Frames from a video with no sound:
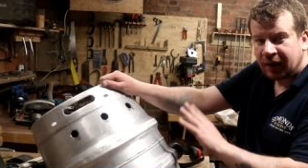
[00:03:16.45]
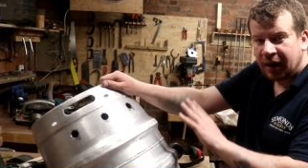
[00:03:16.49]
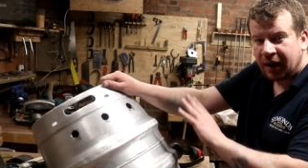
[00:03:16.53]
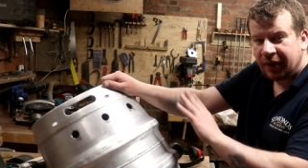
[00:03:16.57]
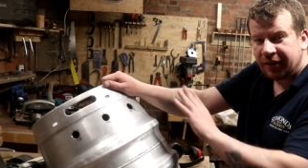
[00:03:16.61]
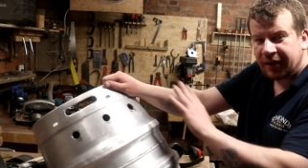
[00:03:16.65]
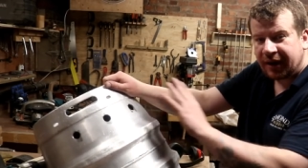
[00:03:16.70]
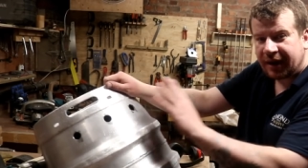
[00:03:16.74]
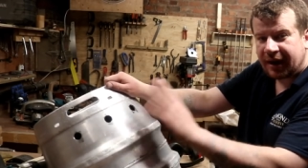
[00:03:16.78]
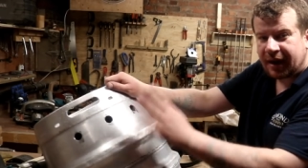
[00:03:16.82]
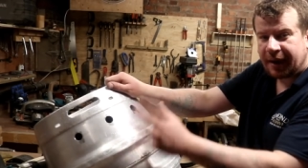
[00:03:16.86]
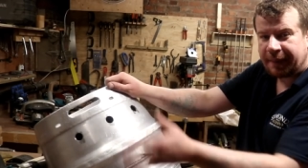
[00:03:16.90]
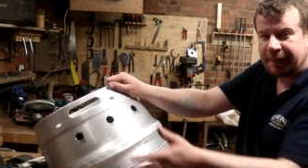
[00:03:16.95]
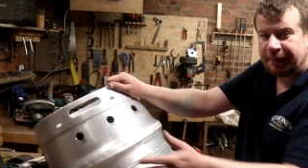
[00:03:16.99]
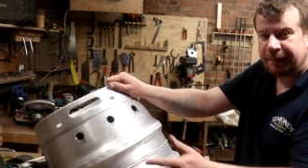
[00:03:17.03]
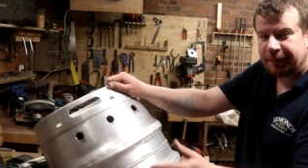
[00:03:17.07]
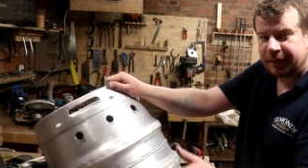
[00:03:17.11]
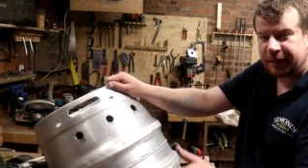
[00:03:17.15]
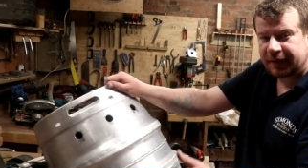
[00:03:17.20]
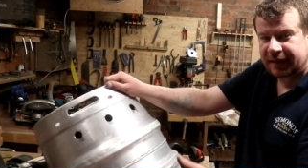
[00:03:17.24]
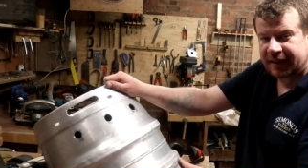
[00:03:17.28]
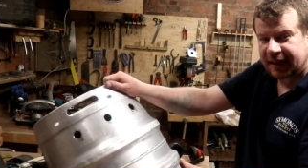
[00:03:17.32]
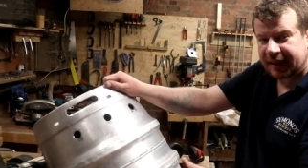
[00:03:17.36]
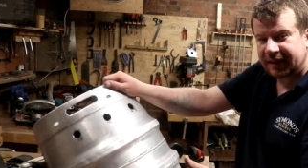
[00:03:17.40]
And then I
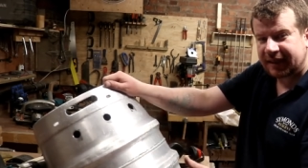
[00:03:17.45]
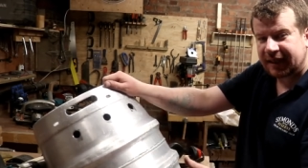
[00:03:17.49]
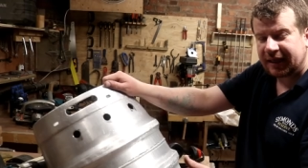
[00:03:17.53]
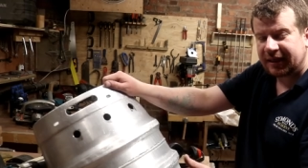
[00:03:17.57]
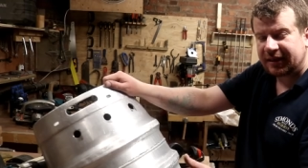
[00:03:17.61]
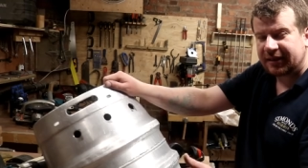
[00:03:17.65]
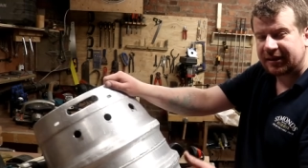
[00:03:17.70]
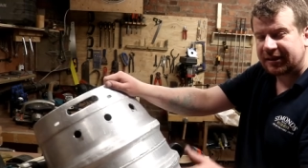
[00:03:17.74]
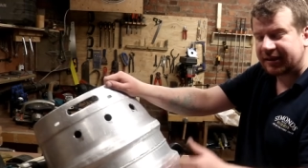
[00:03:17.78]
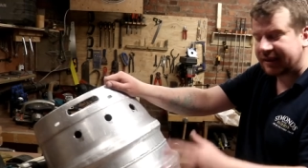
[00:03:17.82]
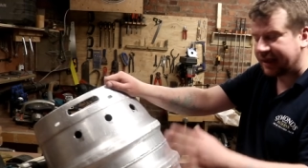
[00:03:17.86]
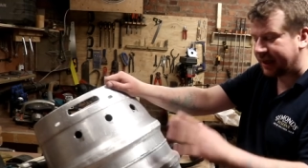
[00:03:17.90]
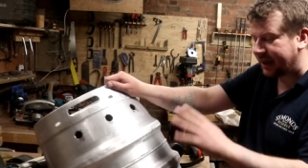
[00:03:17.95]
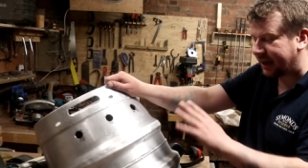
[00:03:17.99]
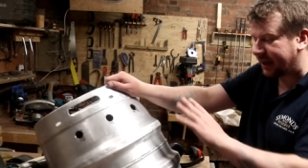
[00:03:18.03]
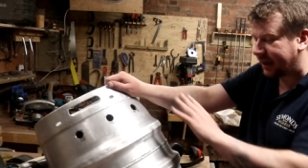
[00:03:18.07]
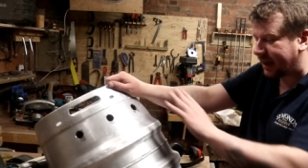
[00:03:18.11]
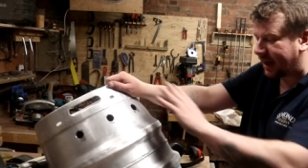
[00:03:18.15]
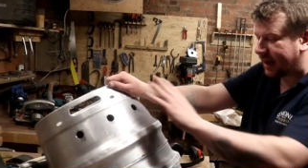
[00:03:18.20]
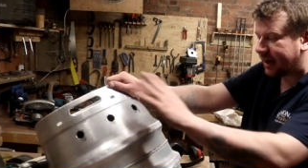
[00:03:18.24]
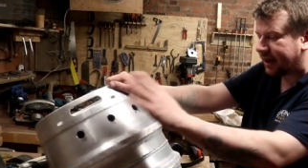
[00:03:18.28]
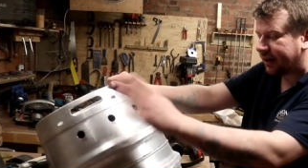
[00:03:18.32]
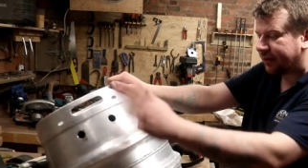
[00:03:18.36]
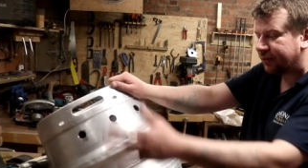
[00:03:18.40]
sat it in the sink
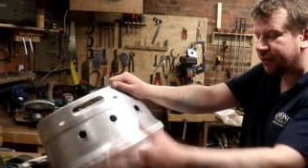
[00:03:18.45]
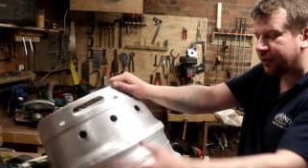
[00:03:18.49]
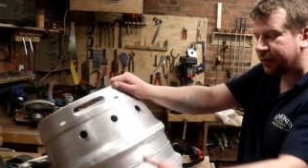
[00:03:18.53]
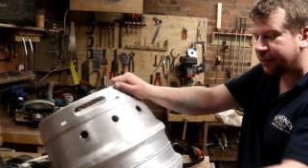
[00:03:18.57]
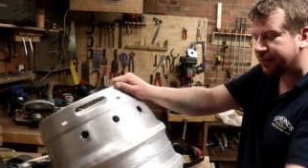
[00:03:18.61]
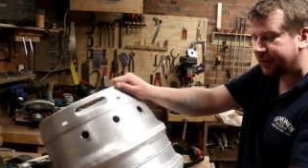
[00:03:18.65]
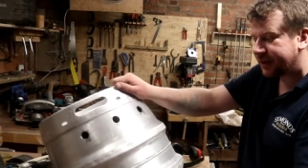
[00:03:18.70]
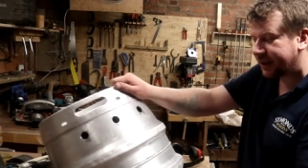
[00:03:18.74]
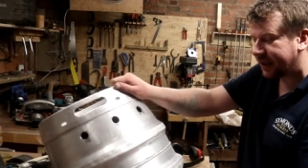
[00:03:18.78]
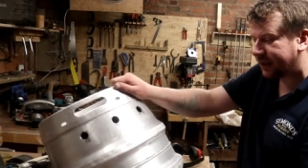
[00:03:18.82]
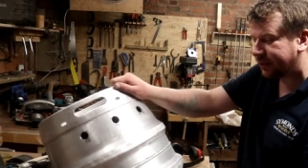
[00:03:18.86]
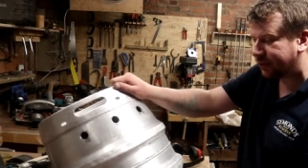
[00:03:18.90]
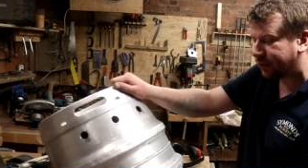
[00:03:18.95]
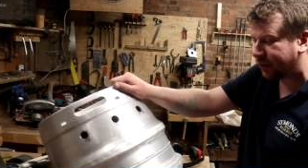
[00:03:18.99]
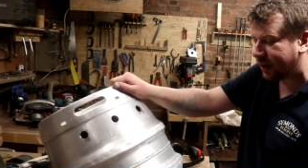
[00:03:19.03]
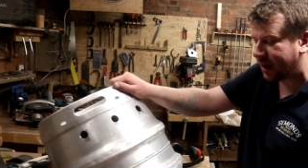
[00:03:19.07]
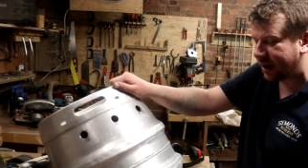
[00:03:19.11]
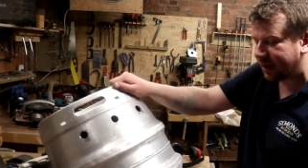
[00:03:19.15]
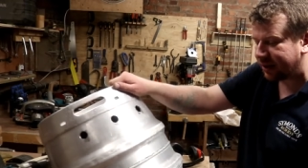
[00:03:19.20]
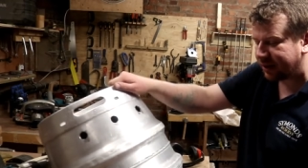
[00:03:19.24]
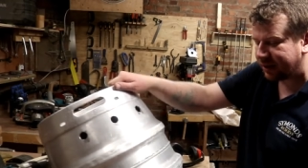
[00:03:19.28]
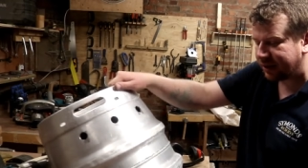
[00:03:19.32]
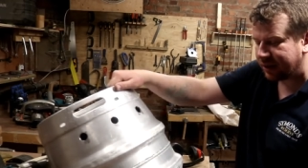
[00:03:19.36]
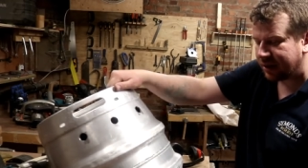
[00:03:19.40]
and I rubbed it
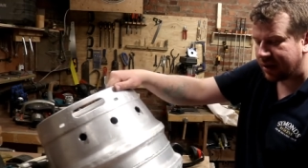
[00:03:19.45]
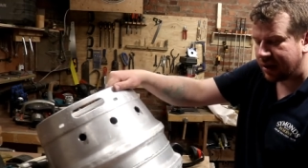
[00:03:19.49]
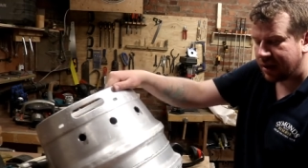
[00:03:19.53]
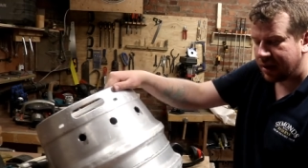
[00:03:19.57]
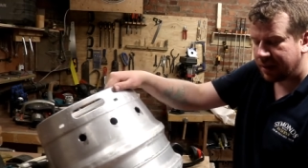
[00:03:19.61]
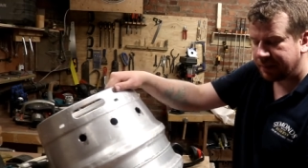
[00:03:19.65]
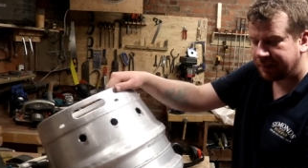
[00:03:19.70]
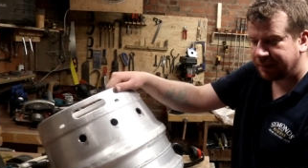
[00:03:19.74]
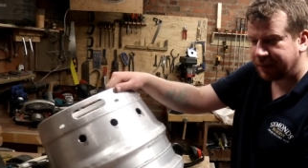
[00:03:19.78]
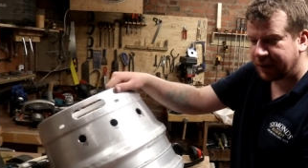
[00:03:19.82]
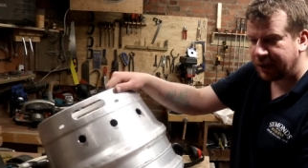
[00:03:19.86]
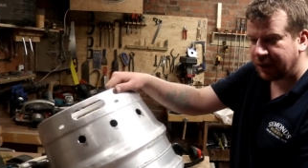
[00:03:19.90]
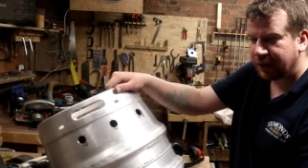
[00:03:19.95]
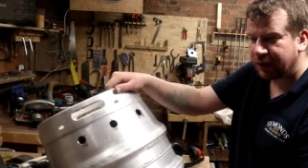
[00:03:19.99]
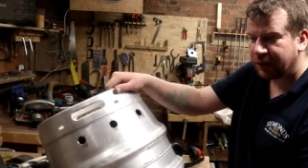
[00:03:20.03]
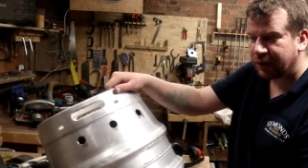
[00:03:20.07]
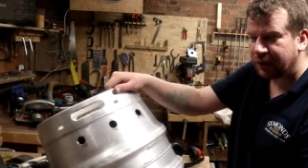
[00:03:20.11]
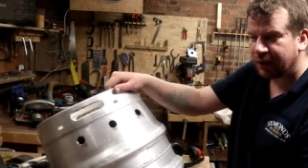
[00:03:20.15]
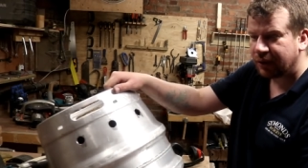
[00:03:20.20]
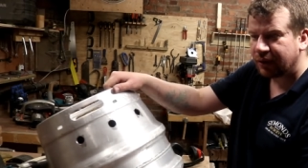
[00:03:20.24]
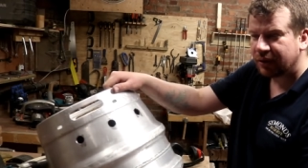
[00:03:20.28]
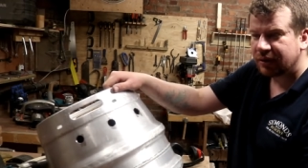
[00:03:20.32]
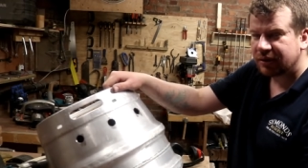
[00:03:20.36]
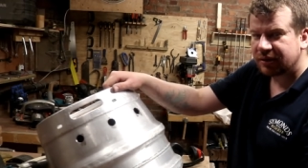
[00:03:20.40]
with
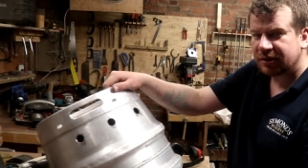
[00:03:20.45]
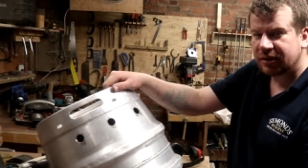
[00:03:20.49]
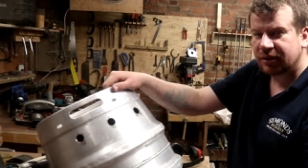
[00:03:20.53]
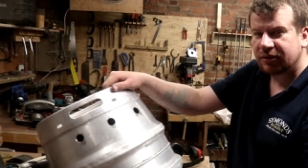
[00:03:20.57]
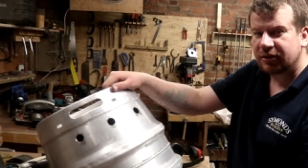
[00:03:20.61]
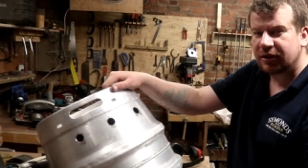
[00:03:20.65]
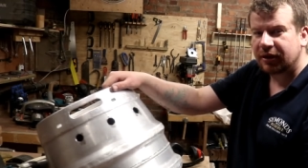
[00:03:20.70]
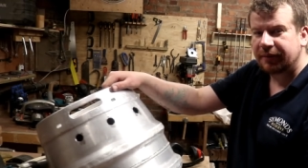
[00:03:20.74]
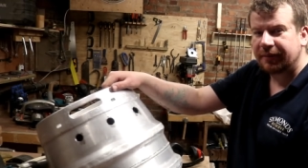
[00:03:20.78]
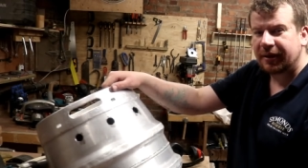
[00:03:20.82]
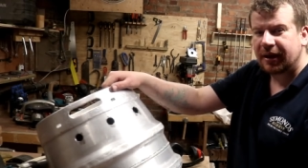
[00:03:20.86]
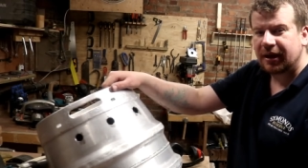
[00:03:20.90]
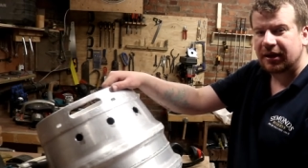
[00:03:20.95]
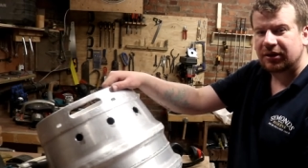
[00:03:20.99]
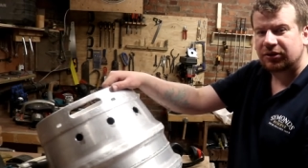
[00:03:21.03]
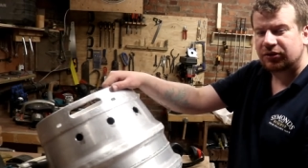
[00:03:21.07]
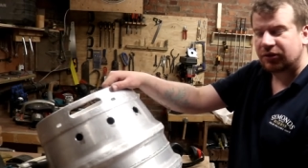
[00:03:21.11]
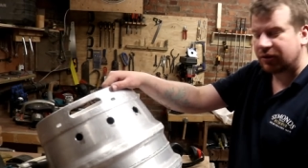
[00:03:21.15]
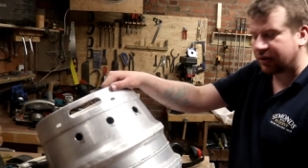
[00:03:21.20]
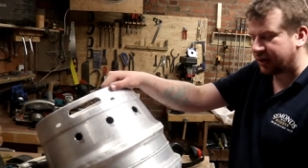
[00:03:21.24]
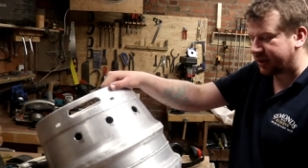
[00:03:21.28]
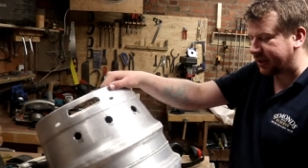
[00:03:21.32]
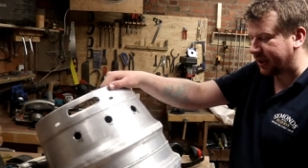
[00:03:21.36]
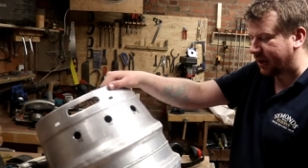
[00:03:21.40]
pure sodium
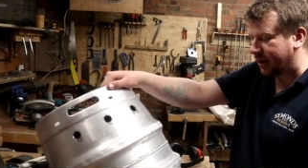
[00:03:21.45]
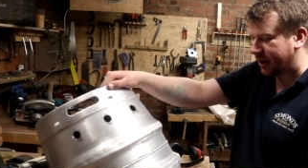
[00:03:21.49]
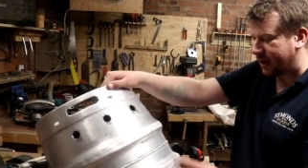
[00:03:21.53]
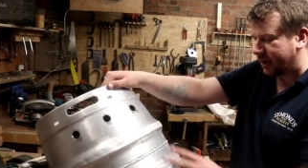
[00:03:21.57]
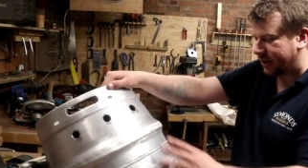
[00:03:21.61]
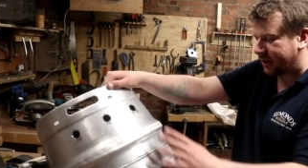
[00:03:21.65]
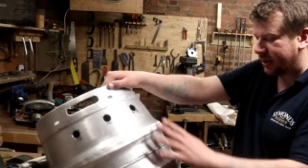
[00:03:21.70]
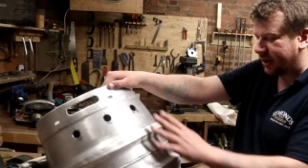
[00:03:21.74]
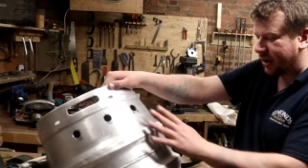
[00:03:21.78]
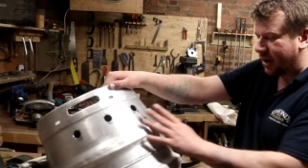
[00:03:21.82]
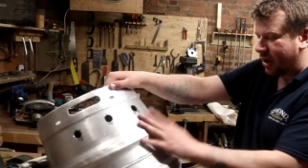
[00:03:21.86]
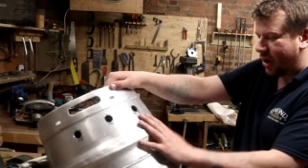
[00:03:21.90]
hydroxide